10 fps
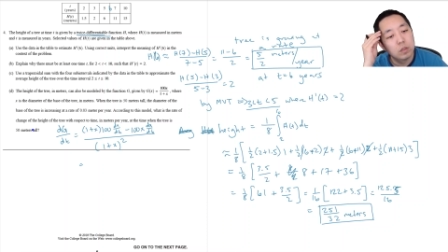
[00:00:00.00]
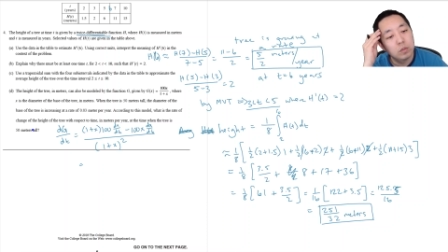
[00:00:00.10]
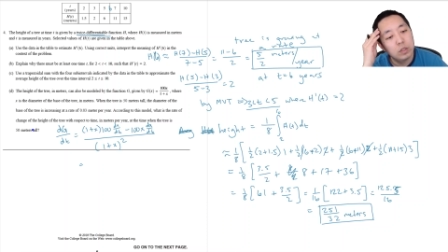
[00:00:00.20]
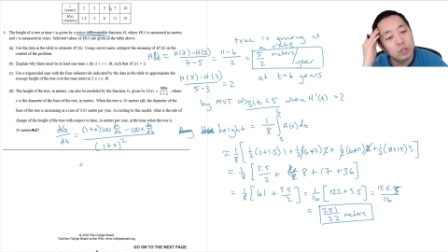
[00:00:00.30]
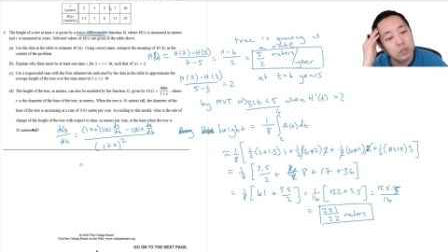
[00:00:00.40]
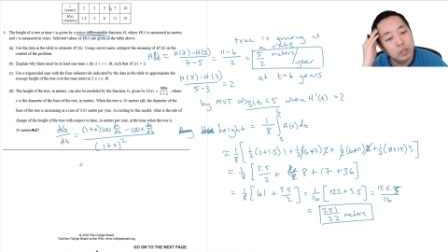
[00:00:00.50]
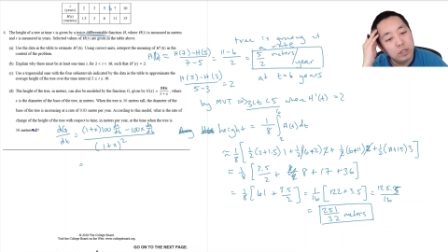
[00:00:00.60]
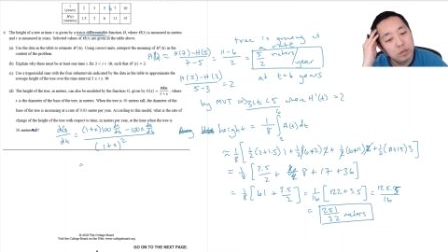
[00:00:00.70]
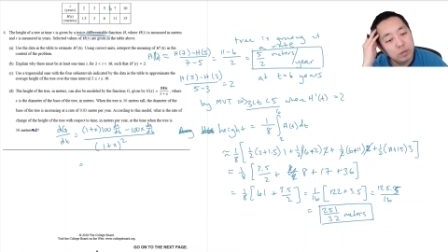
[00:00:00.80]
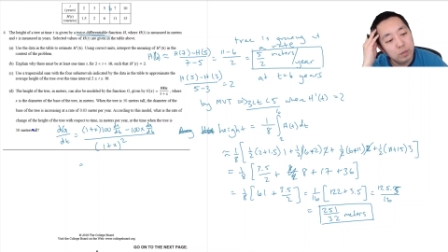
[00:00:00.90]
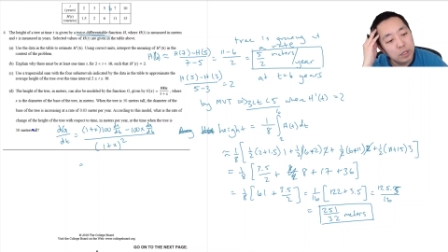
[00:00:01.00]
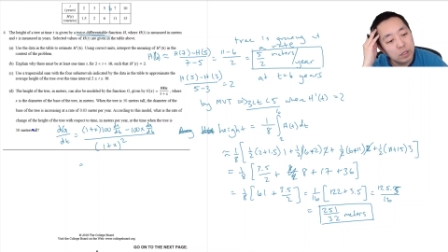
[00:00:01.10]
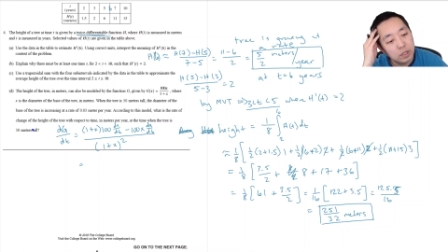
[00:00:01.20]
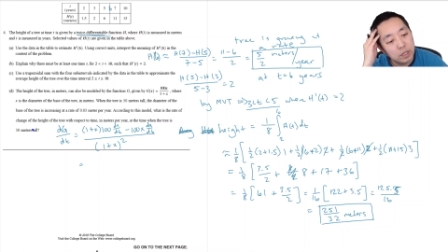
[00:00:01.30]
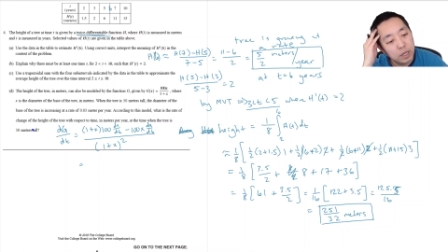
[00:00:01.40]
When the tree is fifty meters,
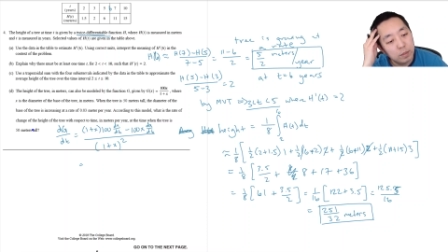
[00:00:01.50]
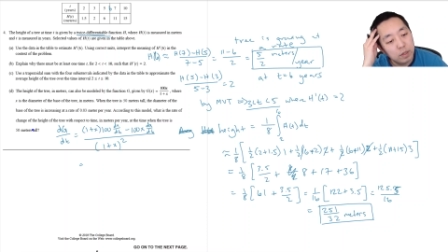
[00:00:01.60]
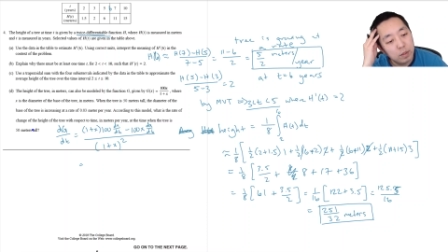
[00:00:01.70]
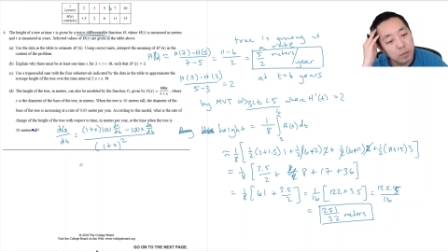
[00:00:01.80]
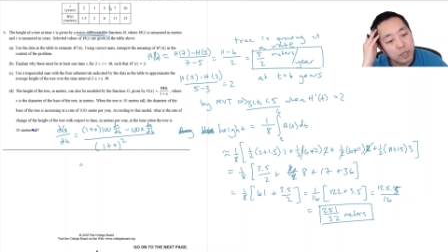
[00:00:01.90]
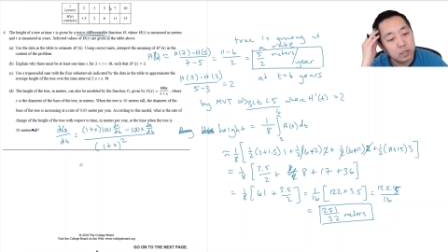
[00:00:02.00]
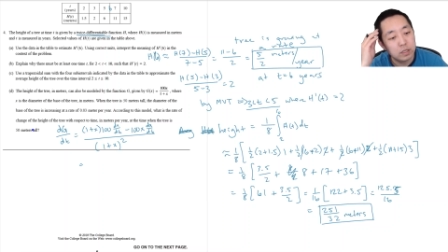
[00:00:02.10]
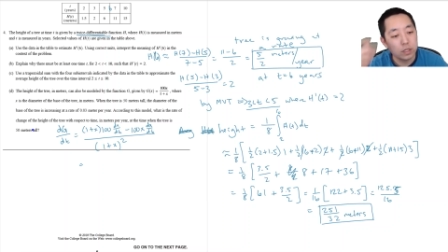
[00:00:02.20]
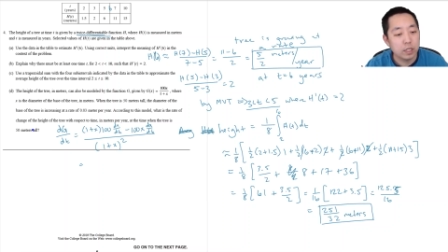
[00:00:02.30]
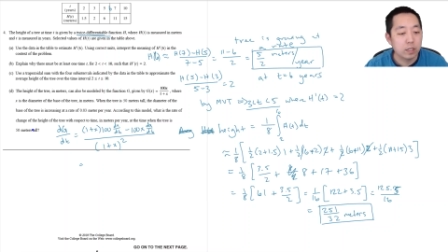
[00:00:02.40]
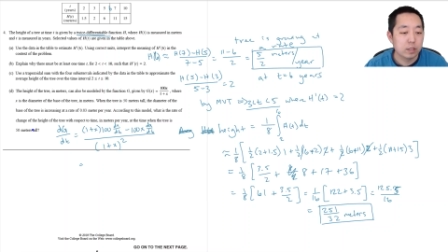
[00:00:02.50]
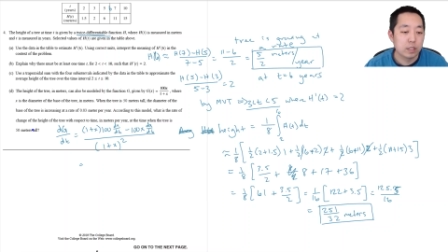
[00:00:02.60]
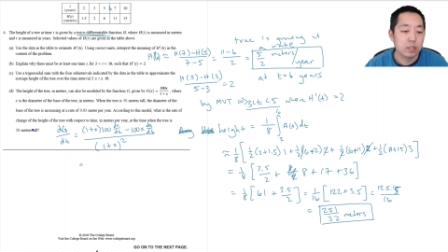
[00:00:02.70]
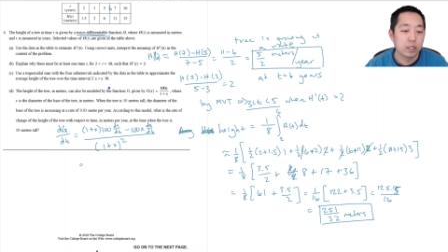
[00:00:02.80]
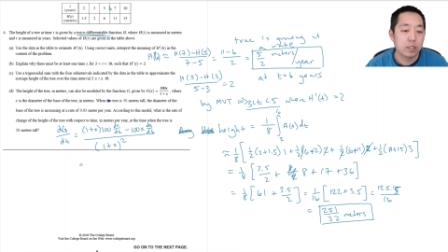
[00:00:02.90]
the diameter of the base is
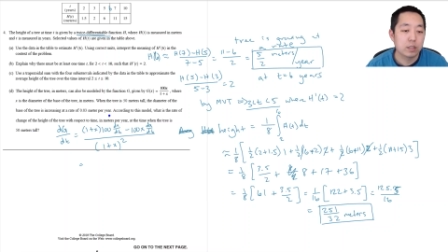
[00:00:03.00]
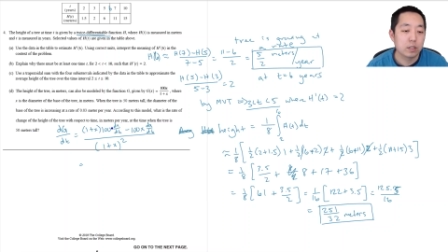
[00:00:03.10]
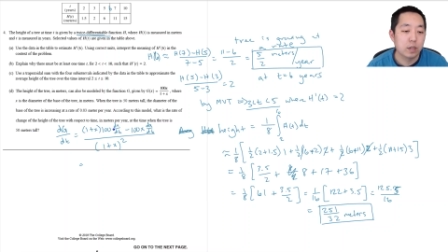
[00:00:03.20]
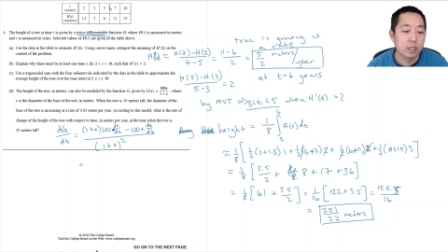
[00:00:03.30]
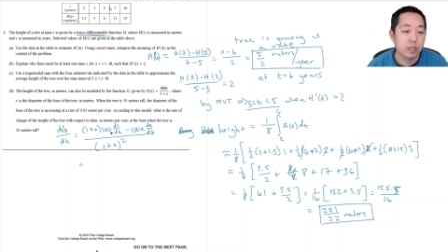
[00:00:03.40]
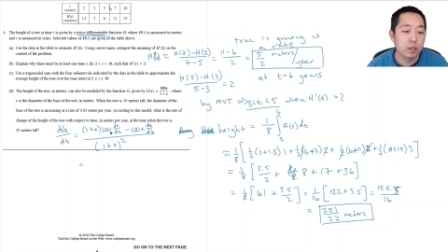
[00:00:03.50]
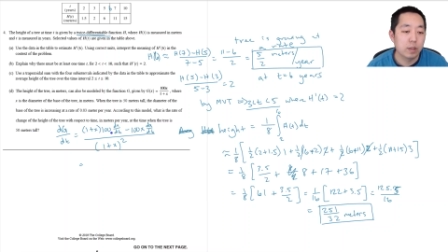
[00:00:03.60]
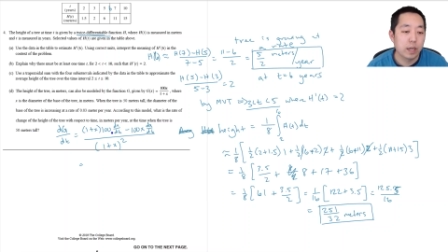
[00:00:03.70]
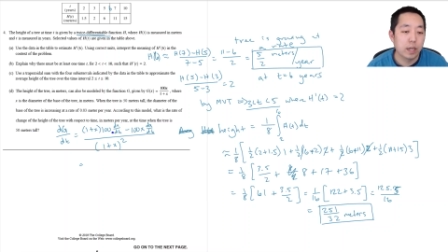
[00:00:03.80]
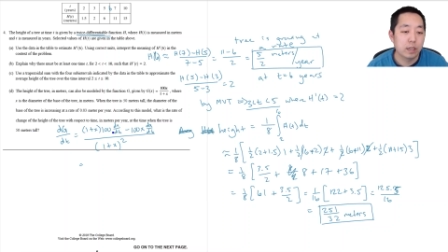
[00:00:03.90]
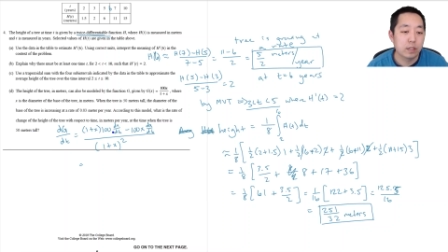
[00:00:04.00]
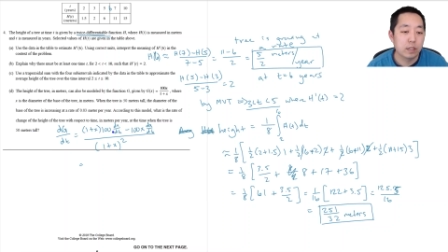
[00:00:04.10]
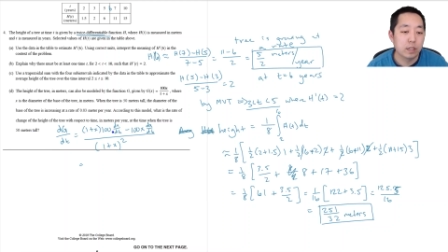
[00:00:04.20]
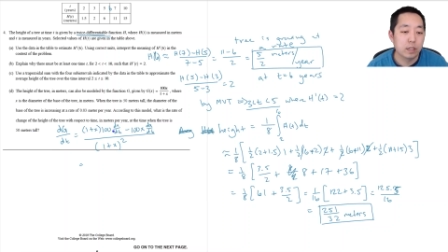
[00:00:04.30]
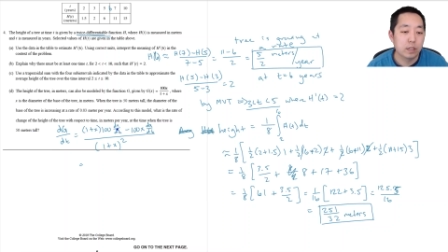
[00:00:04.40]
increasing. So I know that
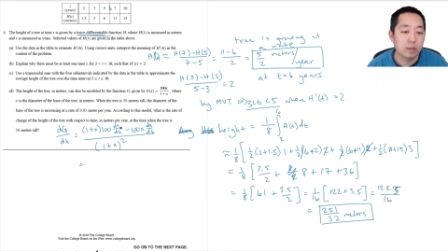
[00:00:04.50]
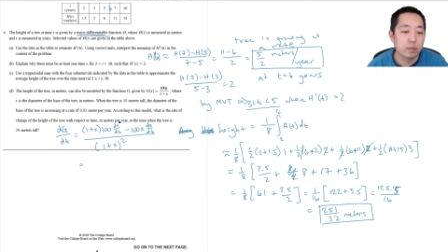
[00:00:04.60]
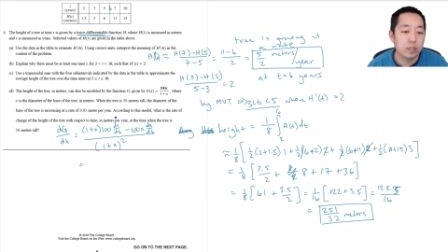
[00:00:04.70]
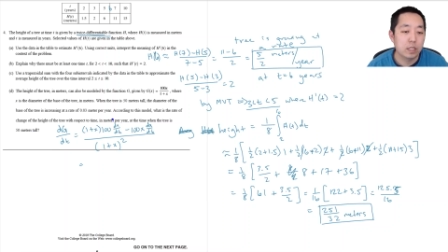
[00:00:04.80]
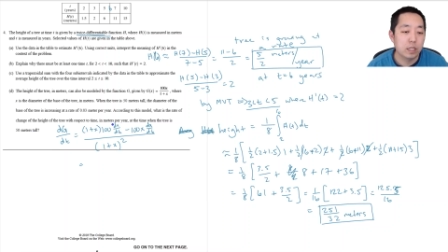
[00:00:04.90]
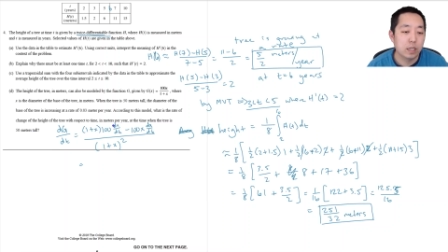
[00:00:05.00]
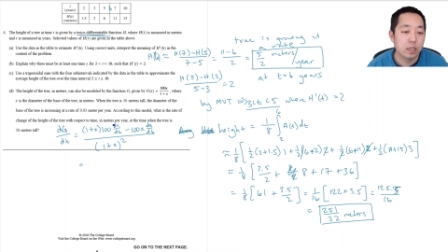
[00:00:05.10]
um, d.